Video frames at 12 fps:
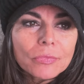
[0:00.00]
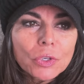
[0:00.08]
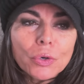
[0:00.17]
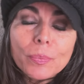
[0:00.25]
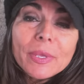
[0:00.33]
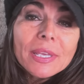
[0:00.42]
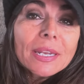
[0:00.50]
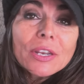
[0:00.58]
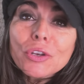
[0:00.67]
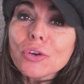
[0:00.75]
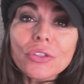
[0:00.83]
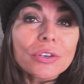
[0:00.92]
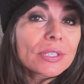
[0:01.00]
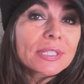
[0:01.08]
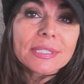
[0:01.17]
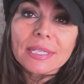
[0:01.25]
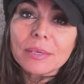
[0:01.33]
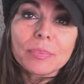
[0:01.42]
or be in another
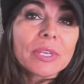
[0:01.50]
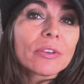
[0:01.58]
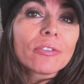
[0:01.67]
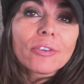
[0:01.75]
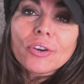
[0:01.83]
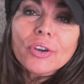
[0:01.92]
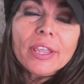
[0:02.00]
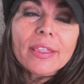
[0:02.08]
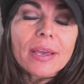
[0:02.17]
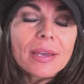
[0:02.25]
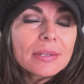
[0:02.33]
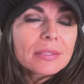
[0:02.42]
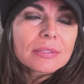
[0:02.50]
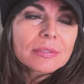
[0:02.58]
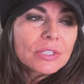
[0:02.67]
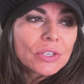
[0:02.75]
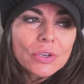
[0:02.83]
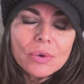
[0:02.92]
state, be in Florida,
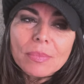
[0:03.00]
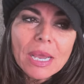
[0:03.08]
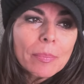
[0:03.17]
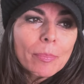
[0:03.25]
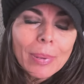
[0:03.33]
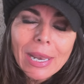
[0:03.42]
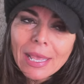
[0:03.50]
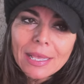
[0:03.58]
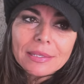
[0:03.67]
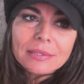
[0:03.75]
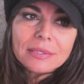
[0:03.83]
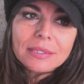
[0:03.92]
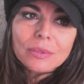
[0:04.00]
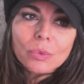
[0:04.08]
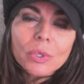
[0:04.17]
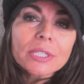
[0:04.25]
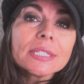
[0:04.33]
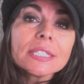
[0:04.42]
you know, my plans
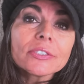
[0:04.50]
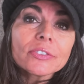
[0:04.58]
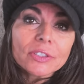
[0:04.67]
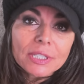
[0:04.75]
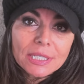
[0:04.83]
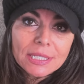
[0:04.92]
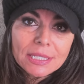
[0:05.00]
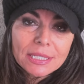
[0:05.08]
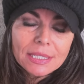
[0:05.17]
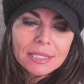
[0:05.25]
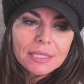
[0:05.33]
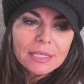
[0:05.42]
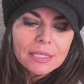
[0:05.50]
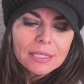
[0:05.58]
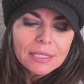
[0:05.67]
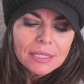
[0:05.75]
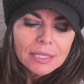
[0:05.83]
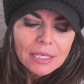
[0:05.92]
were different.
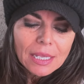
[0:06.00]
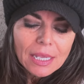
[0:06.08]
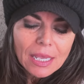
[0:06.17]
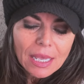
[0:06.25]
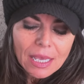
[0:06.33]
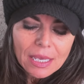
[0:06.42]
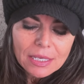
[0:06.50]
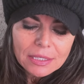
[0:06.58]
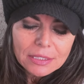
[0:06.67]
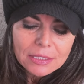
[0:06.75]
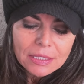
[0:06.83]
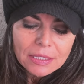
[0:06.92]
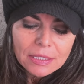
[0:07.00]
And